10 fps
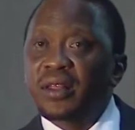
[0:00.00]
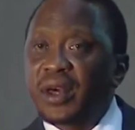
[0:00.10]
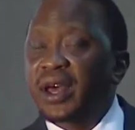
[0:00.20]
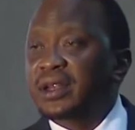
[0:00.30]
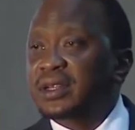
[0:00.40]

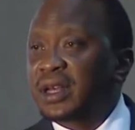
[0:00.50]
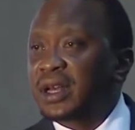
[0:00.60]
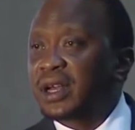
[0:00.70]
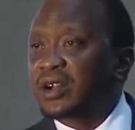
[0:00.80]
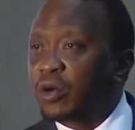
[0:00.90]
that
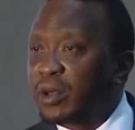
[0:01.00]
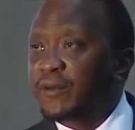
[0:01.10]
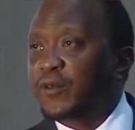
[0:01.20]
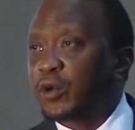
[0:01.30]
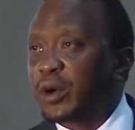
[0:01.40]
going
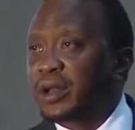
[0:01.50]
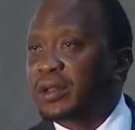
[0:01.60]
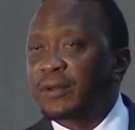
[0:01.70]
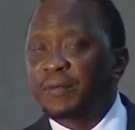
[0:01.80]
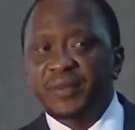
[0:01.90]
forward,
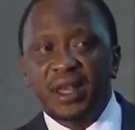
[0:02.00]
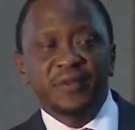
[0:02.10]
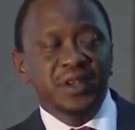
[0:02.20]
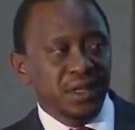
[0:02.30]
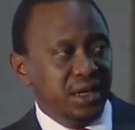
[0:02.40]

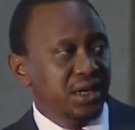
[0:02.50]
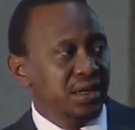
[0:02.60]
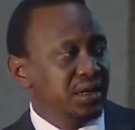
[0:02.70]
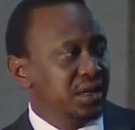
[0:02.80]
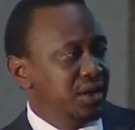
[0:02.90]
if indeed